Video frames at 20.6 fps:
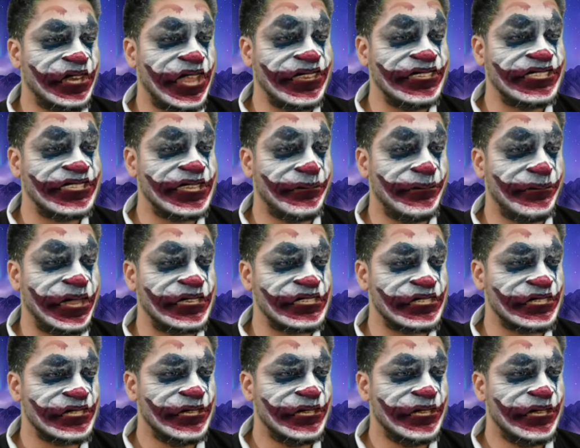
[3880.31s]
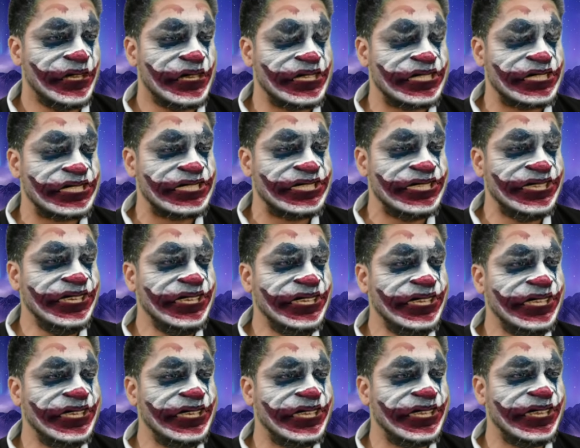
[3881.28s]
And Tibbet, a
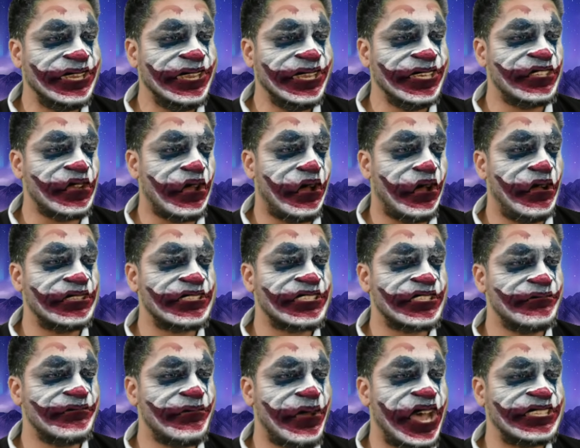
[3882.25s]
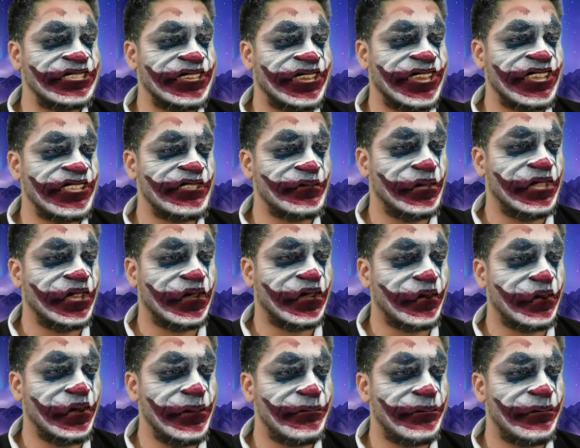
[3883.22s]
seen it all smart ass with a
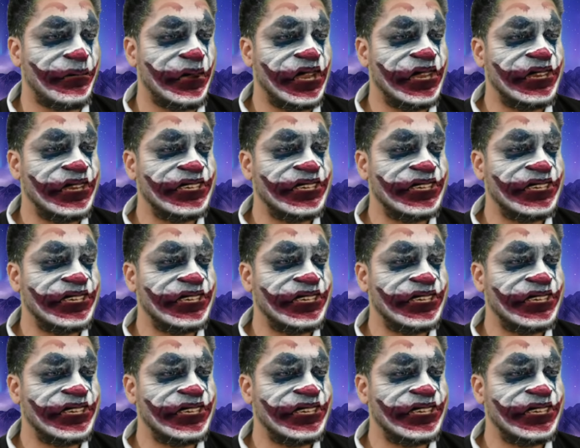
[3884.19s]
quip